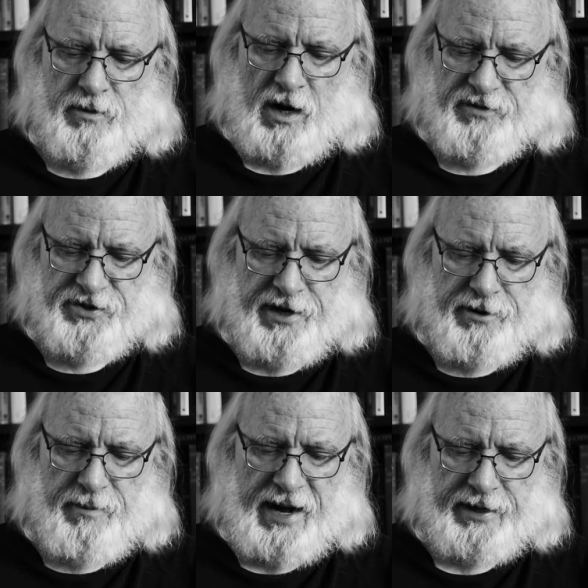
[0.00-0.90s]

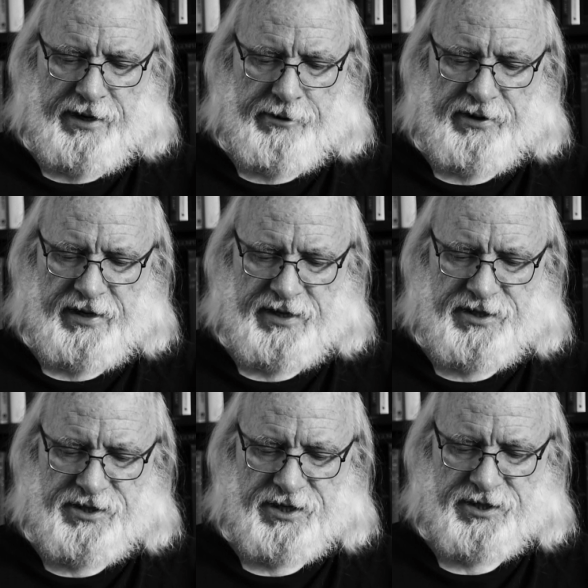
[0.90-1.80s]
Hofstadter back here in
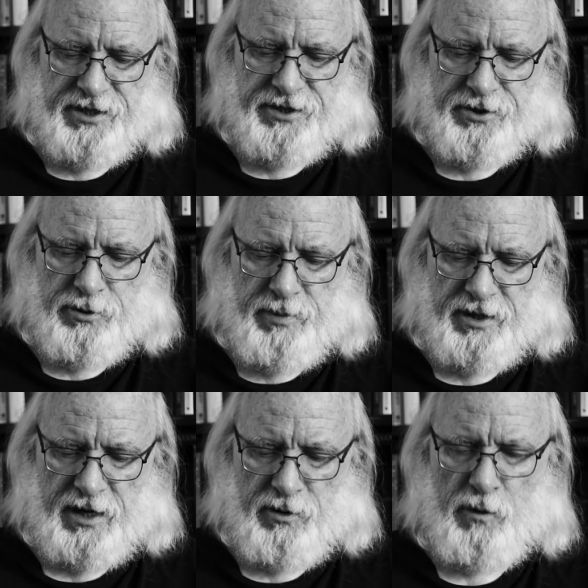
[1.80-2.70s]
1962,
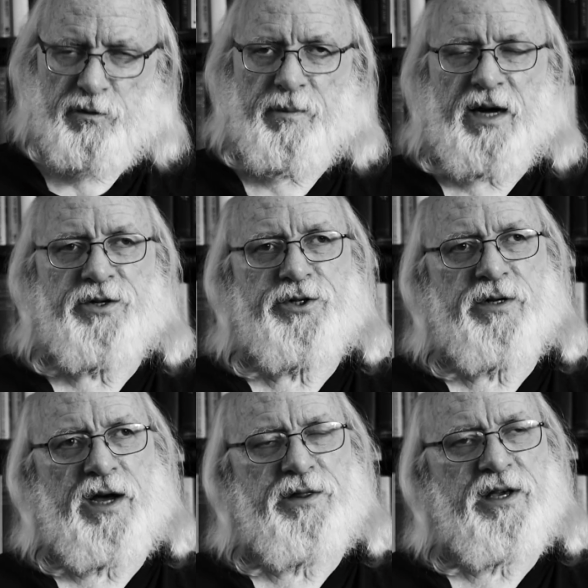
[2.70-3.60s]
but not
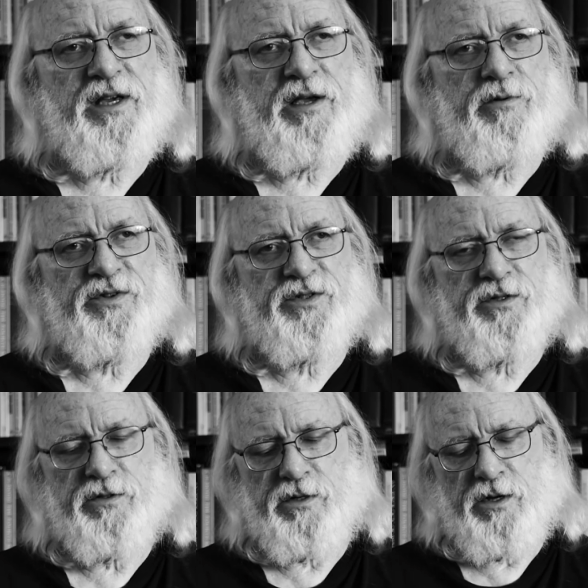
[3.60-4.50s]
overmuch. I think he
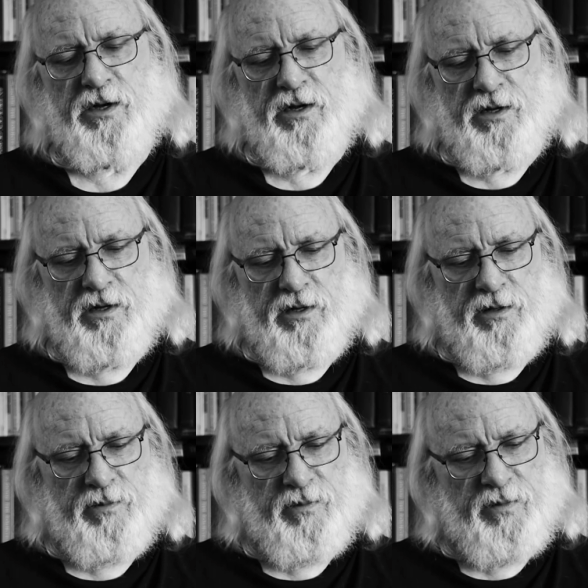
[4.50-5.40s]
was
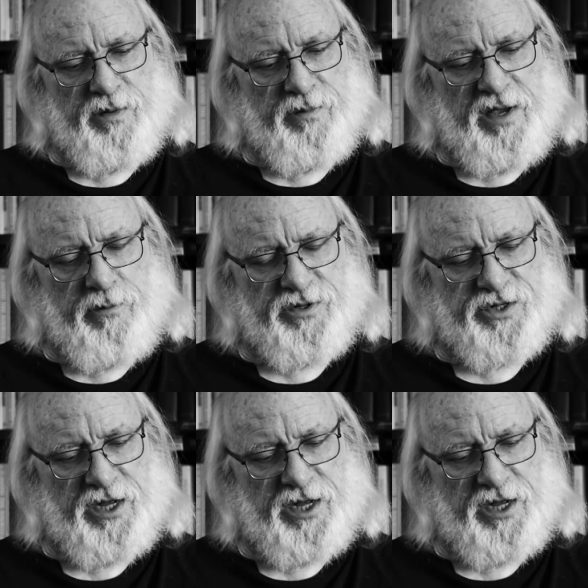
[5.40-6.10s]
he was